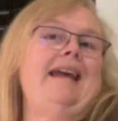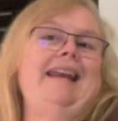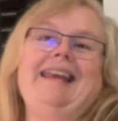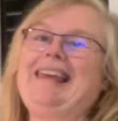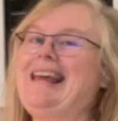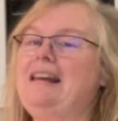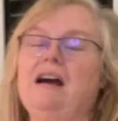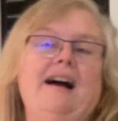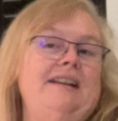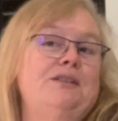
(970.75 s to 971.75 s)
And again,
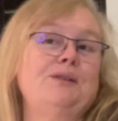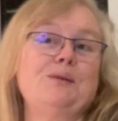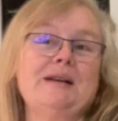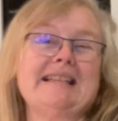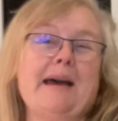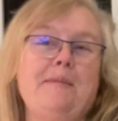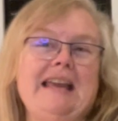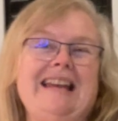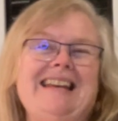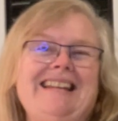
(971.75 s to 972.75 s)
I don't know what's coming
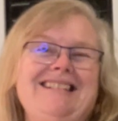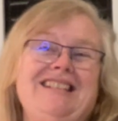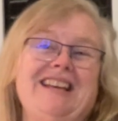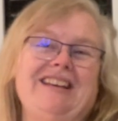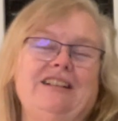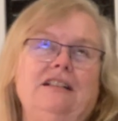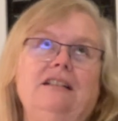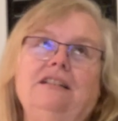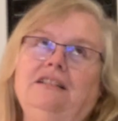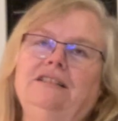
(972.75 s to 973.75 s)
in it until